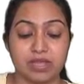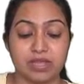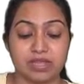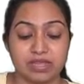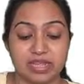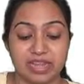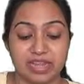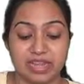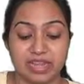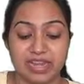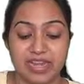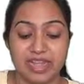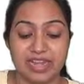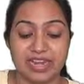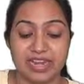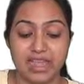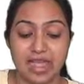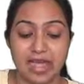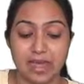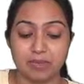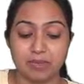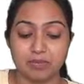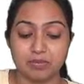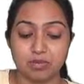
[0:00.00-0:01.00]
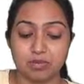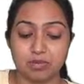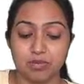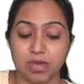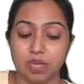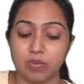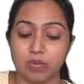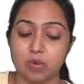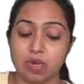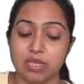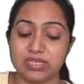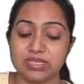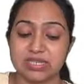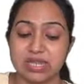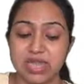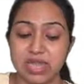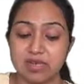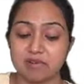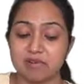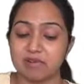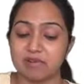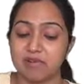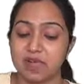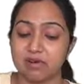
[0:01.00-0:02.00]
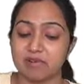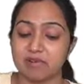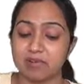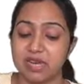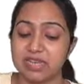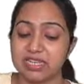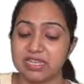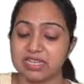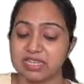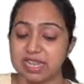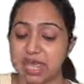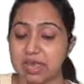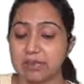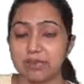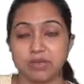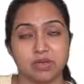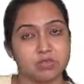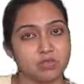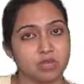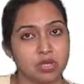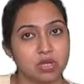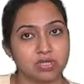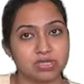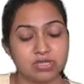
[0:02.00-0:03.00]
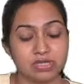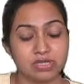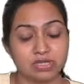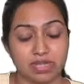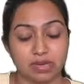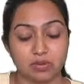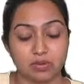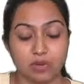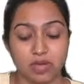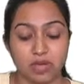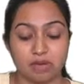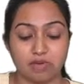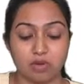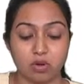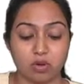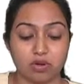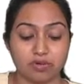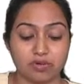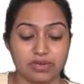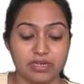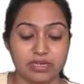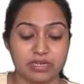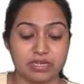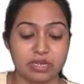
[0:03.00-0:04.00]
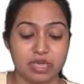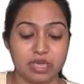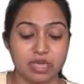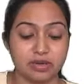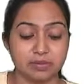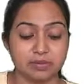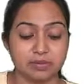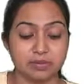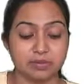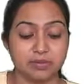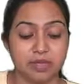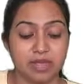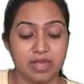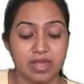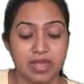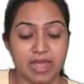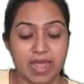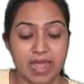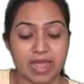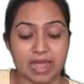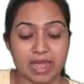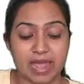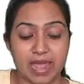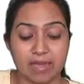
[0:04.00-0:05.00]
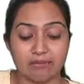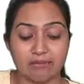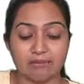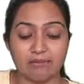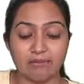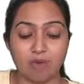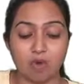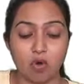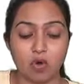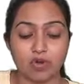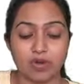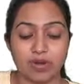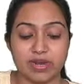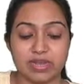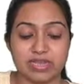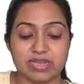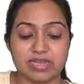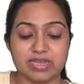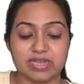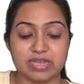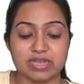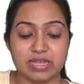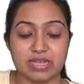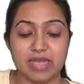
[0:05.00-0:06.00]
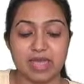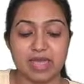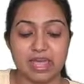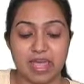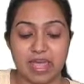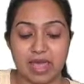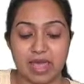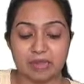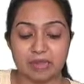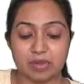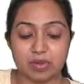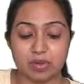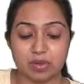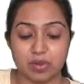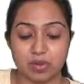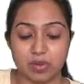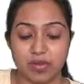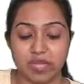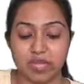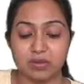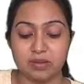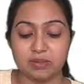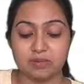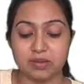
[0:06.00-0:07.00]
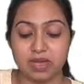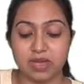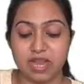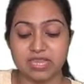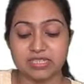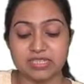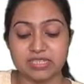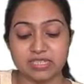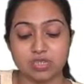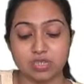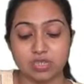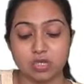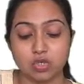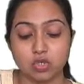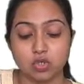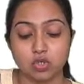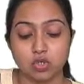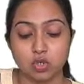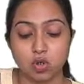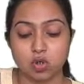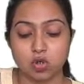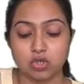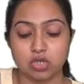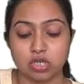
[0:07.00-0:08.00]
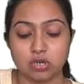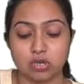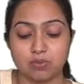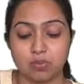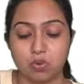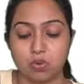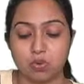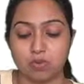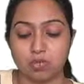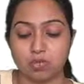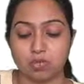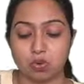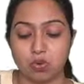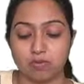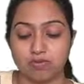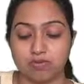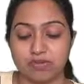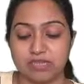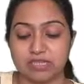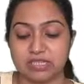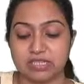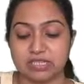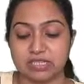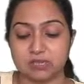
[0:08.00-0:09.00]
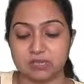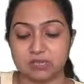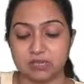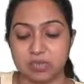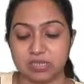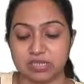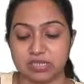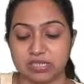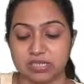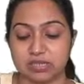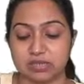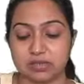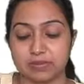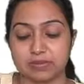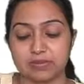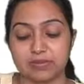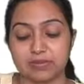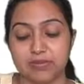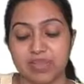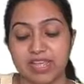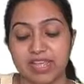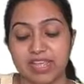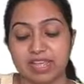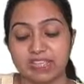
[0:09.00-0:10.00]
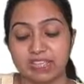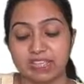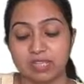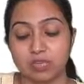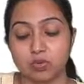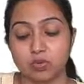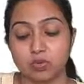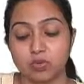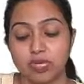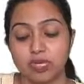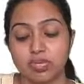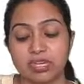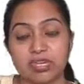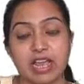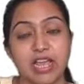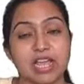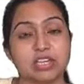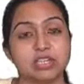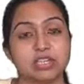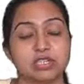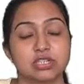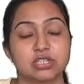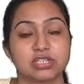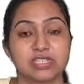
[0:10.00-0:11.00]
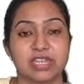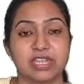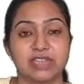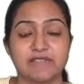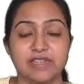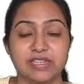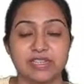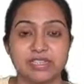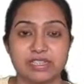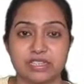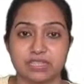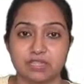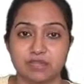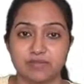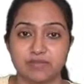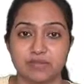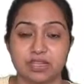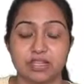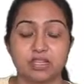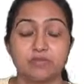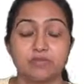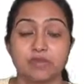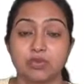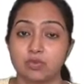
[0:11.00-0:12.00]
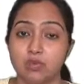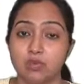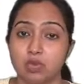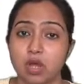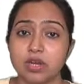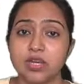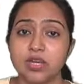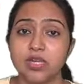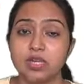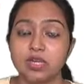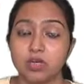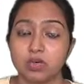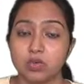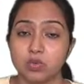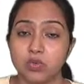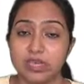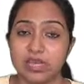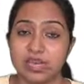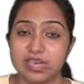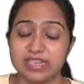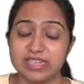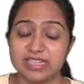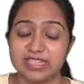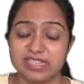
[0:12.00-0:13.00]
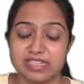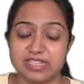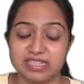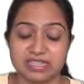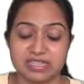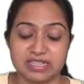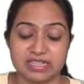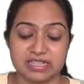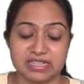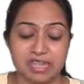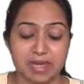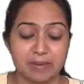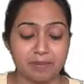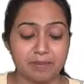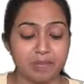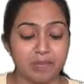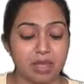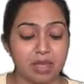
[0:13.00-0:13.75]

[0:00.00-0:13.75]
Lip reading: Then again, M3 was M1 plus time deposit that we have already done. And M4 is M3 plus total post office deposit, excluding national savings certificate. We do not include NSCs in them.